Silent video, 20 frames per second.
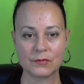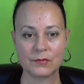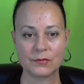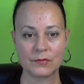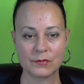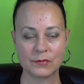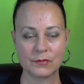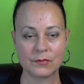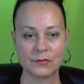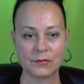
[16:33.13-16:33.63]

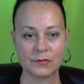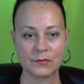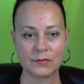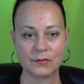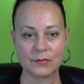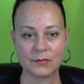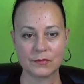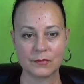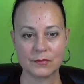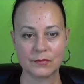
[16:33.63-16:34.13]

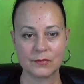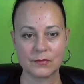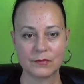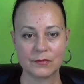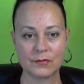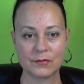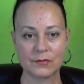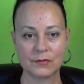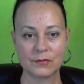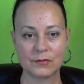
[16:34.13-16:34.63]

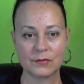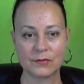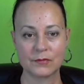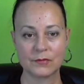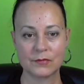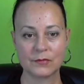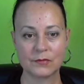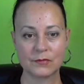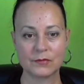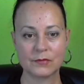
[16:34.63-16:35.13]

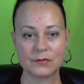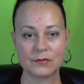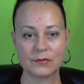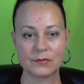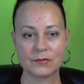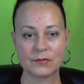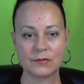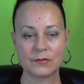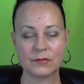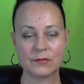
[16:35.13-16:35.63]

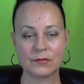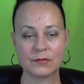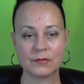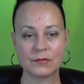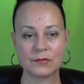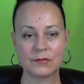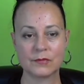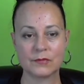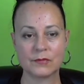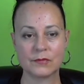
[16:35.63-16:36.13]

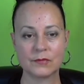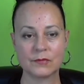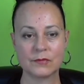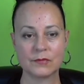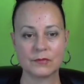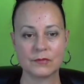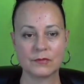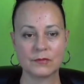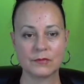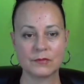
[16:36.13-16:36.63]

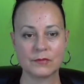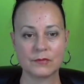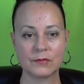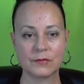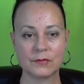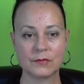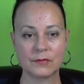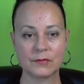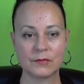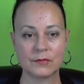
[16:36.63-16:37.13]

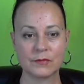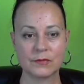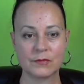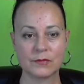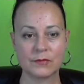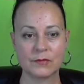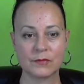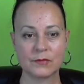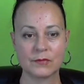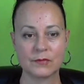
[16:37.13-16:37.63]

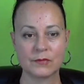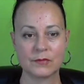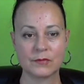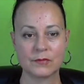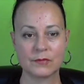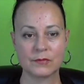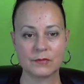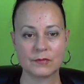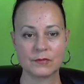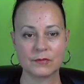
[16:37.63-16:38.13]

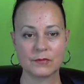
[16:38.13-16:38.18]
(silent)